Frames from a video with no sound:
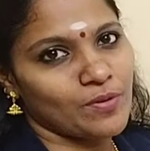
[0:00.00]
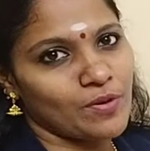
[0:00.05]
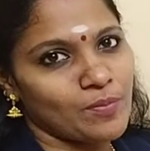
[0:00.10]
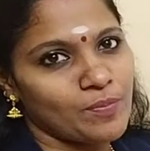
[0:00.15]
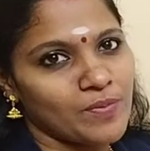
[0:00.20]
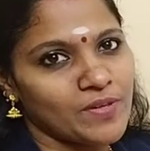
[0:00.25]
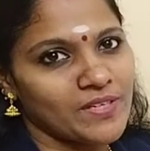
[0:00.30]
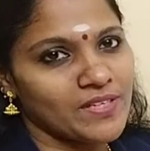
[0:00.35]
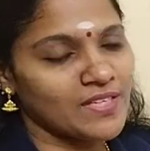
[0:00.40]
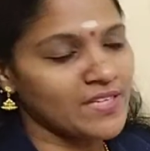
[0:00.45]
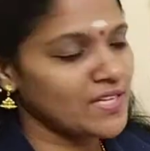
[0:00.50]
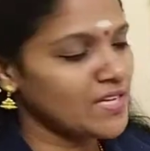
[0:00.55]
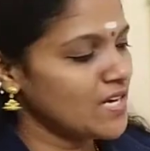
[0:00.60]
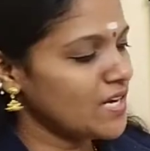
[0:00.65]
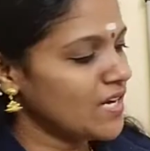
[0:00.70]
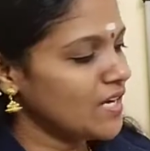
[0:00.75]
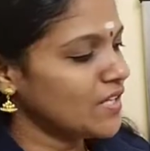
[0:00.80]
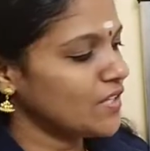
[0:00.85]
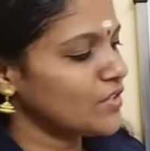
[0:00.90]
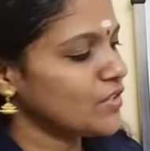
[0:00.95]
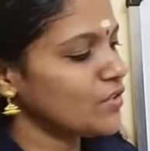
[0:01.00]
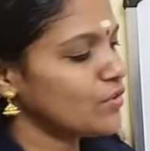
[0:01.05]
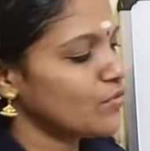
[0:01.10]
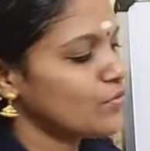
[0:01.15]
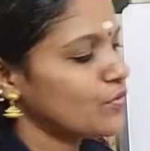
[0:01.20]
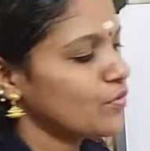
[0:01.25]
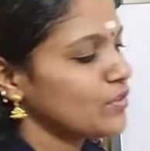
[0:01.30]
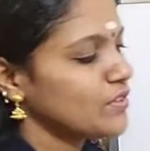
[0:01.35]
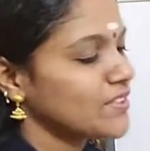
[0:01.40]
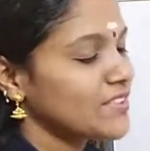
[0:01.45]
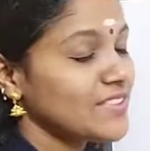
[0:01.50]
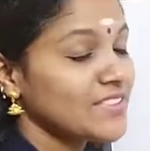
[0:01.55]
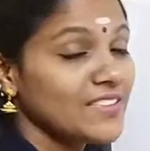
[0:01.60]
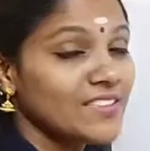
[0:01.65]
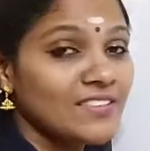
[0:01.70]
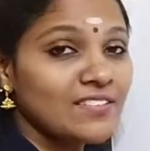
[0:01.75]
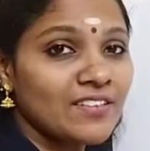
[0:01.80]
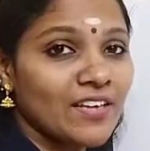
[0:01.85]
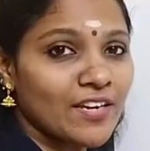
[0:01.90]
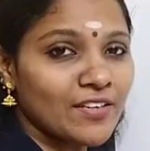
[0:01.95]
property. Therefore,
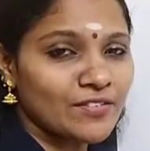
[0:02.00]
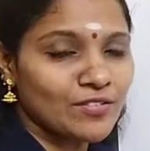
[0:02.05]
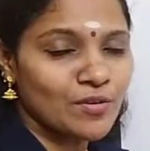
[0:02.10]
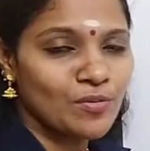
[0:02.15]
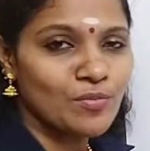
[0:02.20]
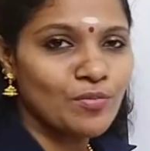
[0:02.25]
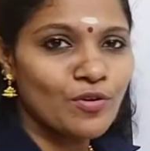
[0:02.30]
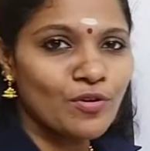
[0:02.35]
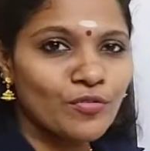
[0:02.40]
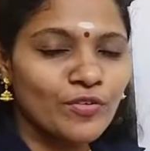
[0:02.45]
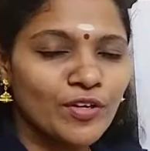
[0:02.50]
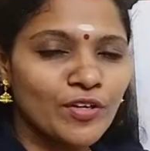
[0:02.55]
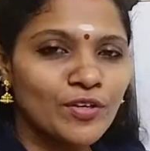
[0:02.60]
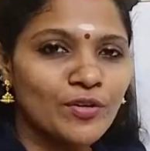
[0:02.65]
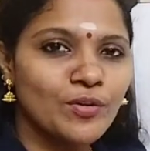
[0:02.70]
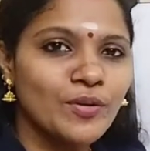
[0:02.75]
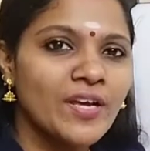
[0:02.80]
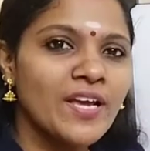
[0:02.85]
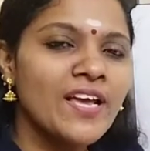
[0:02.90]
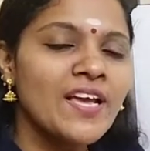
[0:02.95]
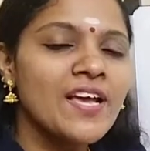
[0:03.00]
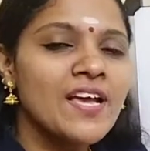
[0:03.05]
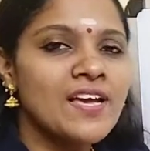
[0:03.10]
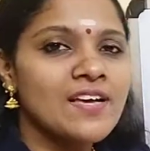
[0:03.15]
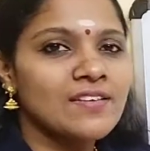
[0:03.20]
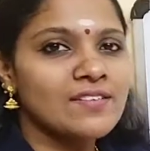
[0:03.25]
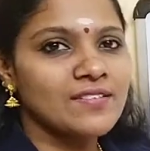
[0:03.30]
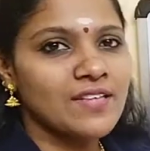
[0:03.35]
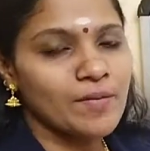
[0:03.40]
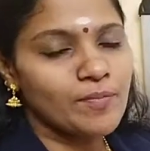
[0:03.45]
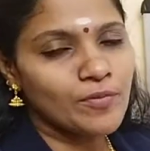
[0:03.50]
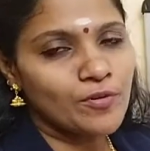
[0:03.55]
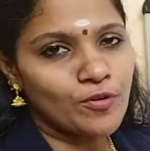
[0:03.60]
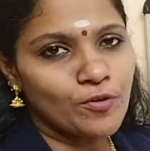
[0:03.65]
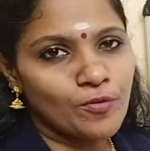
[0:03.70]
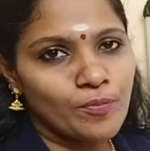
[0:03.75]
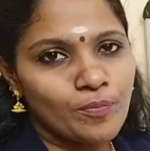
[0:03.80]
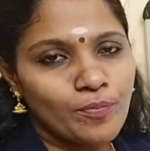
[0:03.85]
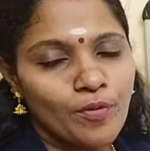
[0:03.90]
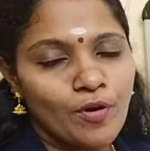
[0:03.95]
G is isomorphic to a
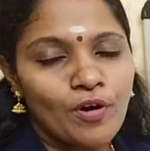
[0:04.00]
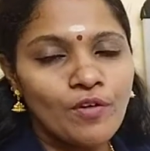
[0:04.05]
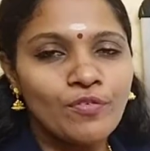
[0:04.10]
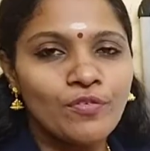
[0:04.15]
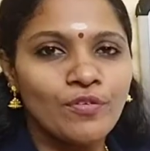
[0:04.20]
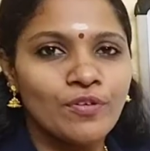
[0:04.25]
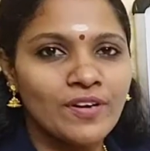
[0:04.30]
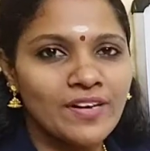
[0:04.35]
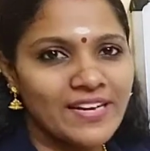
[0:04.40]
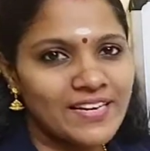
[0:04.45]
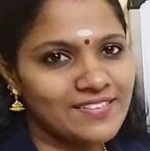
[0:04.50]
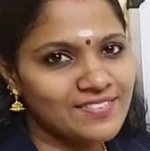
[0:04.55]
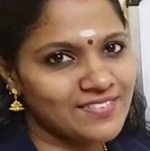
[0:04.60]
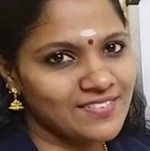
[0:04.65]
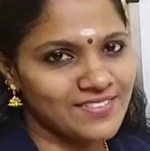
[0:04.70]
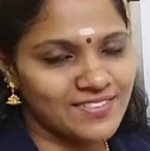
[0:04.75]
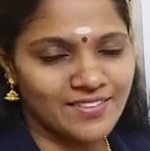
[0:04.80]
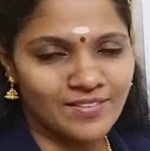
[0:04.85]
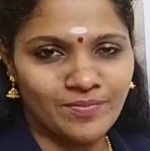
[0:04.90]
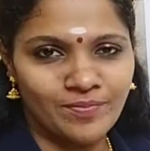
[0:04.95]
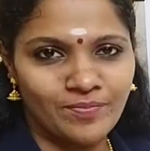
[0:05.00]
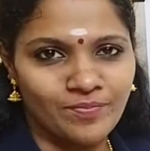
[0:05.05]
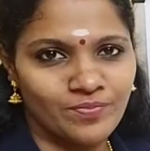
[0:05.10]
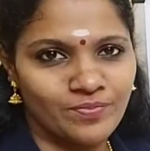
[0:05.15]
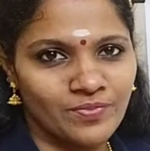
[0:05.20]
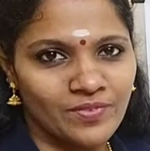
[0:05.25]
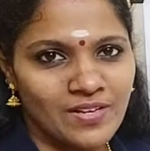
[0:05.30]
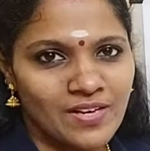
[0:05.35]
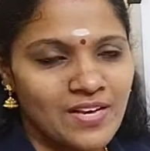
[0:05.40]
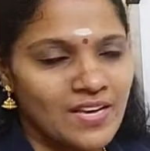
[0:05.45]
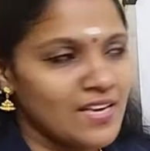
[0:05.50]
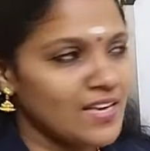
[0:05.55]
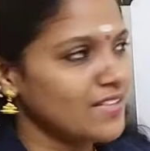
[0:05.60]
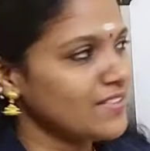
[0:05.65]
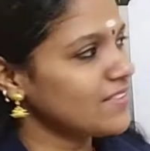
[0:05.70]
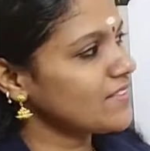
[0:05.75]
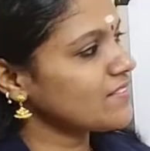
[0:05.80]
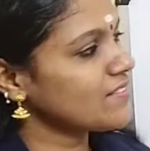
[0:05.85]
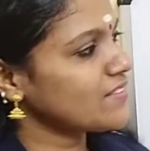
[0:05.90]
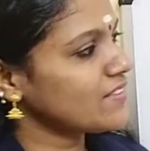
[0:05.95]
subgroup of Sg.
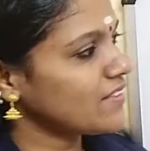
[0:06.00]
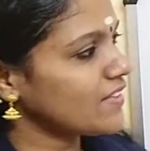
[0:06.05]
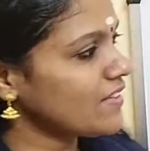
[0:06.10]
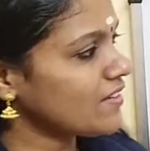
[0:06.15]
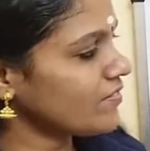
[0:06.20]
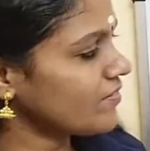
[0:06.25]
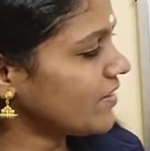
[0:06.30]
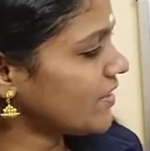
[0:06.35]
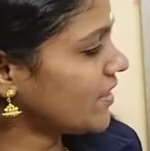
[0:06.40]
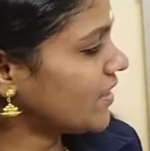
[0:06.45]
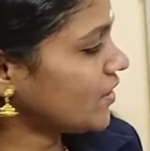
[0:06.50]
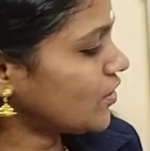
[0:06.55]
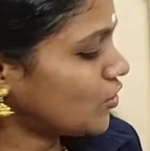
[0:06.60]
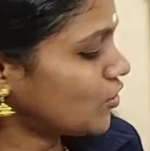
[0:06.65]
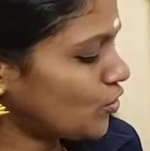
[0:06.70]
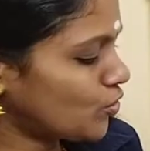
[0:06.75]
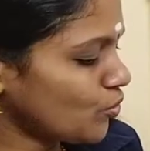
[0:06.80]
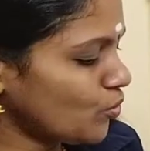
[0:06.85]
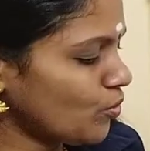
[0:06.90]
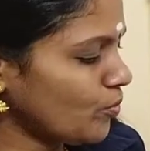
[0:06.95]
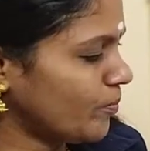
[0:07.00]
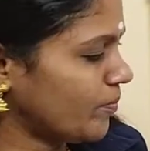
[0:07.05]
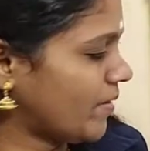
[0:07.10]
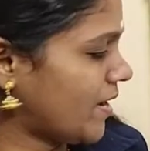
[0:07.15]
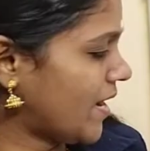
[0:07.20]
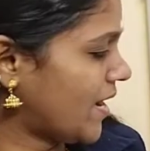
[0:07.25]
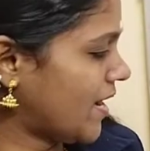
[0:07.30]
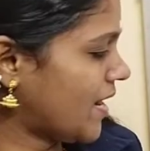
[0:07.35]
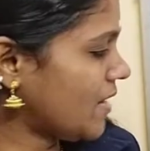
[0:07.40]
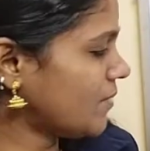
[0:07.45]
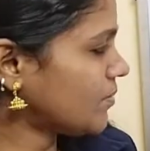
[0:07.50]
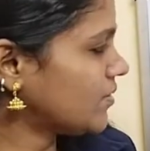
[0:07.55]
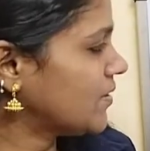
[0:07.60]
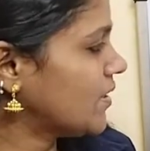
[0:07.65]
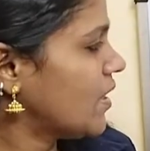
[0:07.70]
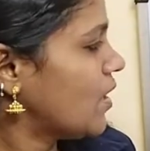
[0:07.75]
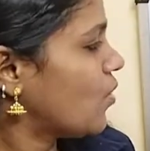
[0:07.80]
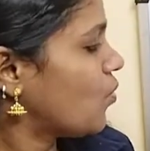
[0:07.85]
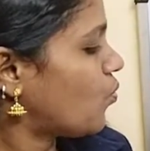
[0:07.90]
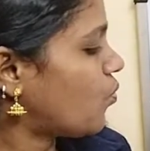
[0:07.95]
Thus, here we get two maps
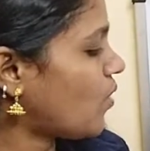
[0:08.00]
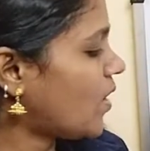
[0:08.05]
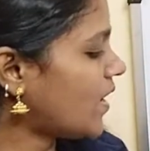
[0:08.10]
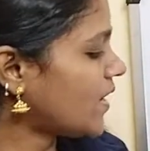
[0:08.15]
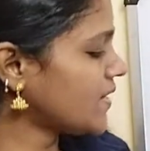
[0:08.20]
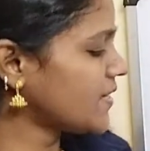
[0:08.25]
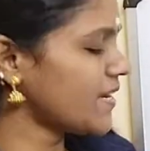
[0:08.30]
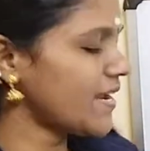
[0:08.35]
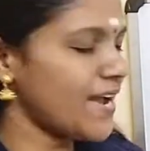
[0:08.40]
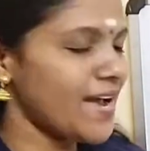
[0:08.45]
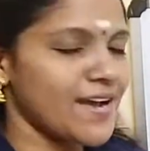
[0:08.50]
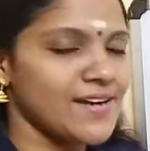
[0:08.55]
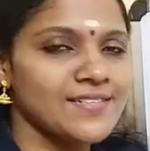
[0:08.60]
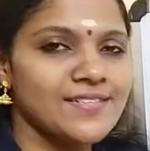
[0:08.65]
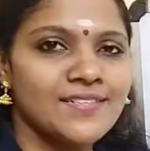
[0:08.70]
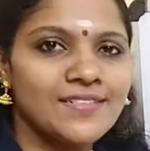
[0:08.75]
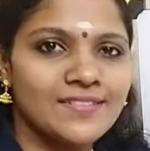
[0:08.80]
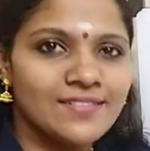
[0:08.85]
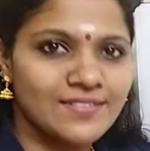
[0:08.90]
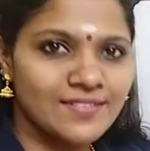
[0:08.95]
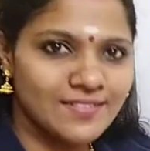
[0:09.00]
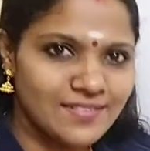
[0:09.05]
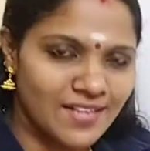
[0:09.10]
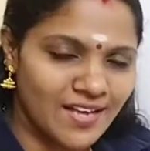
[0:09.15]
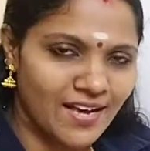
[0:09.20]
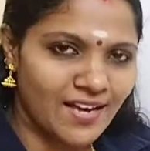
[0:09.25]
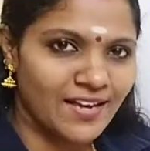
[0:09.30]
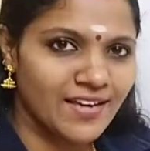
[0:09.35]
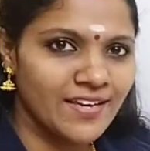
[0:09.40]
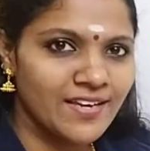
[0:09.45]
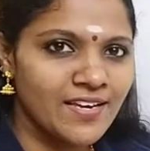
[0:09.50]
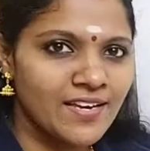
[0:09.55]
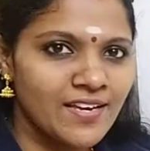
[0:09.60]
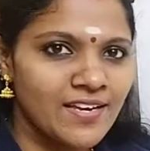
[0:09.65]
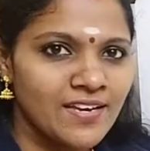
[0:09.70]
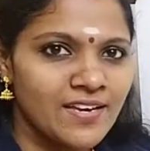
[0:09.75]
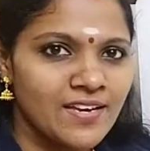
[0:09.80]
phi and psi